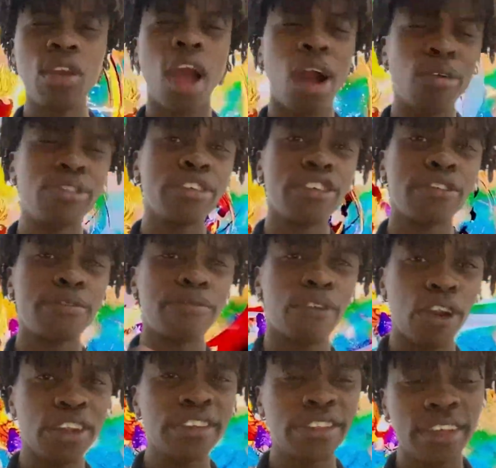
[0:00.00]
counters
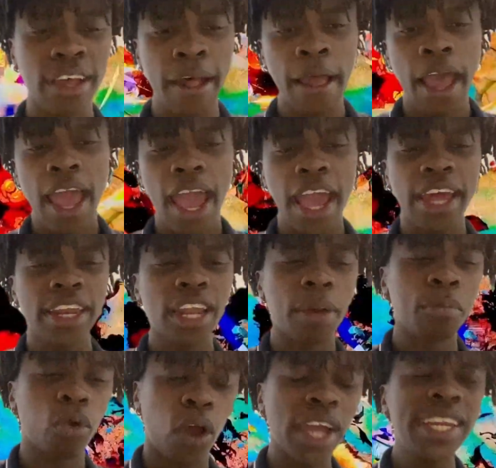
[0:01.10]
first, and
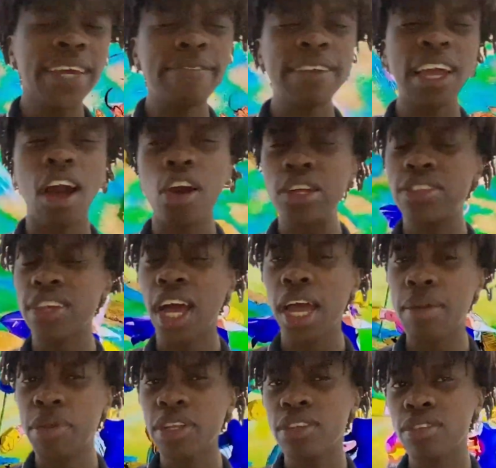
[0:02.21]
I'm quite having a hard
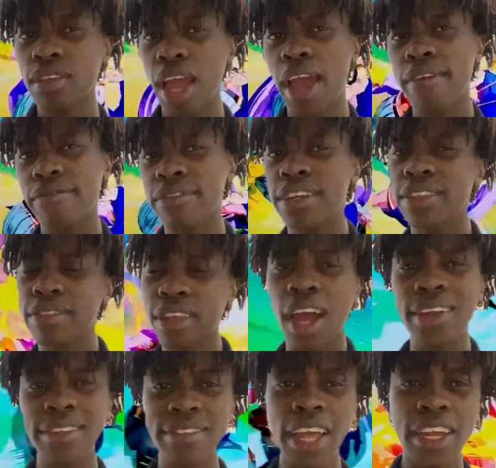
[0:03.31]
time in having the
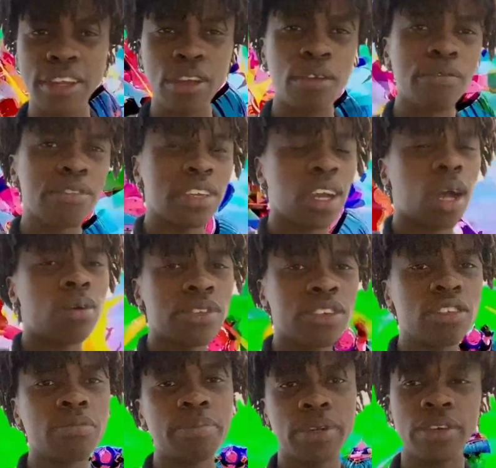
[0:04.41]
understanding of Z
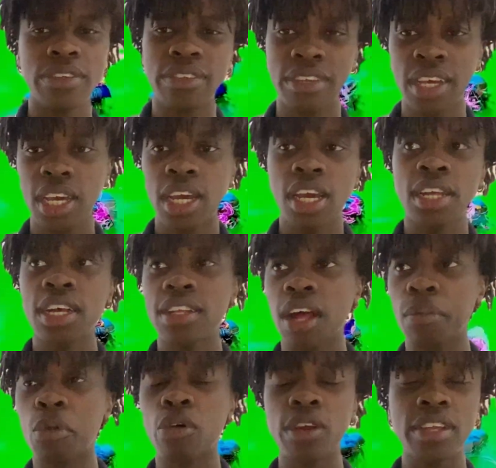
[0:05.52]
counters, because
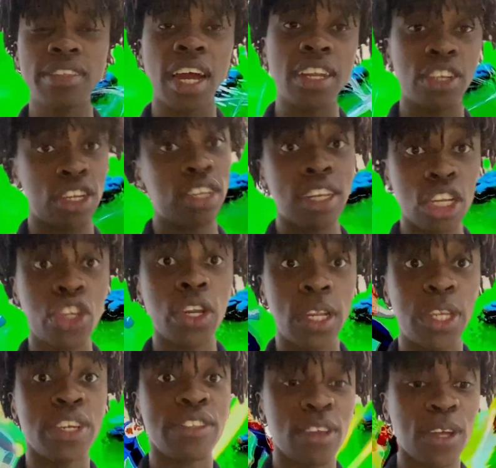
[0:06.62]
I literally
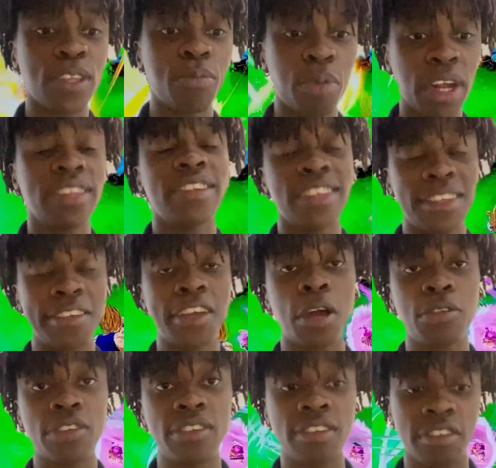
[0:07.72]
just started practicing Z
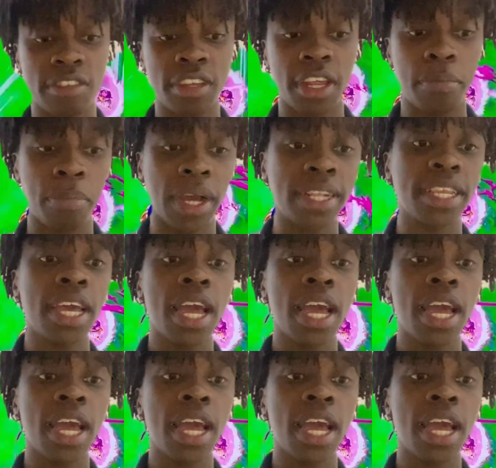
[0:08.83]
counters yesterday. But